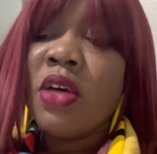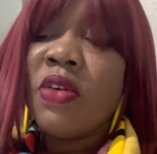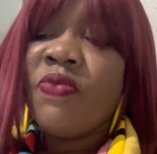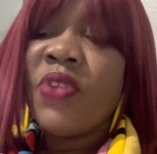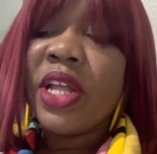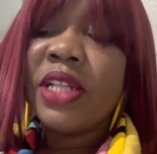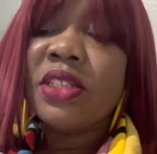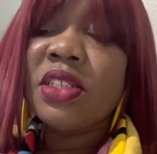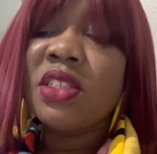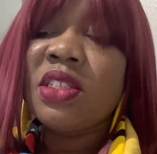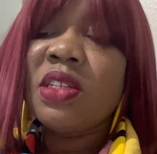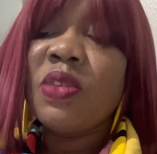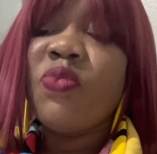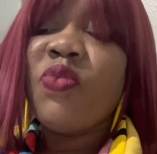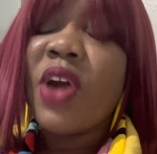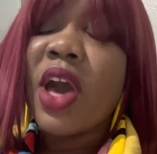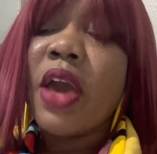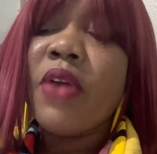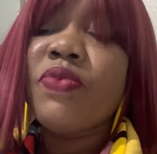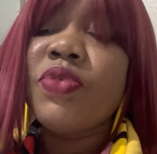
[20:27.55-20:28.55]
Fantasy
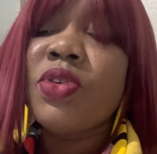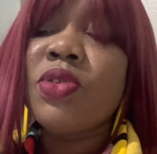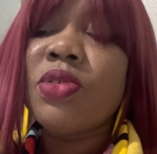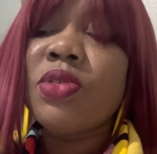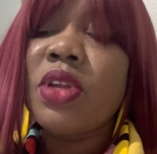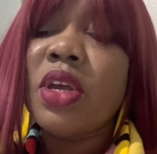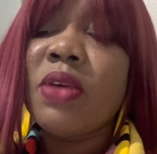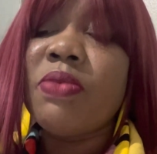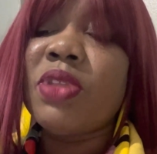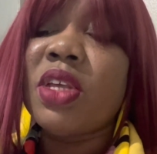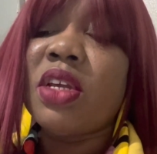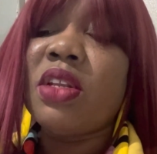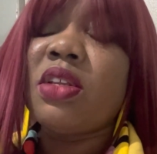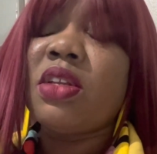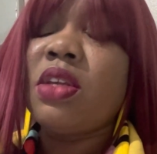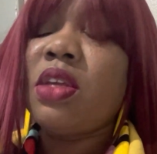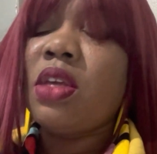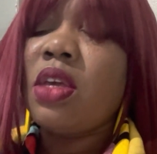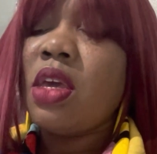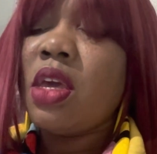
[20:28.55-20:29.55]
Five, you named it,
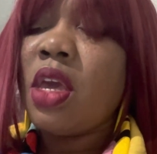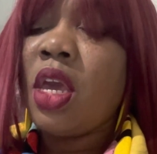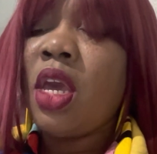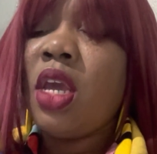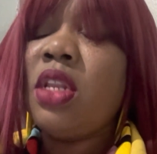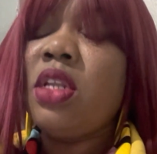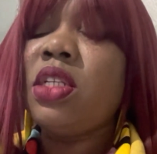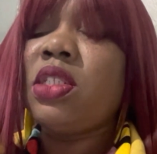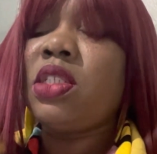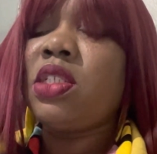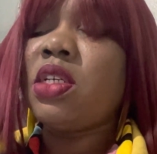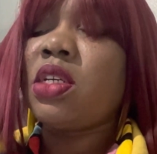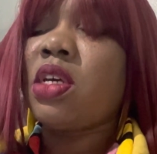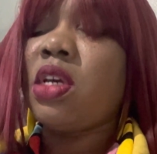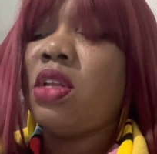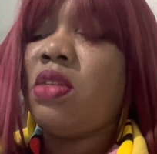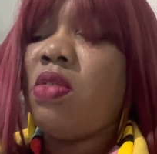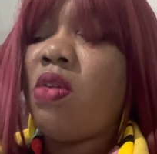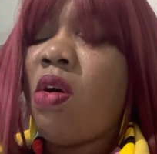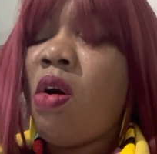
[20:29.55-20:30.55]
any
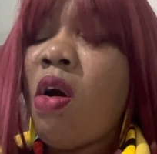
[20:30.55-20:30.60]
ticket,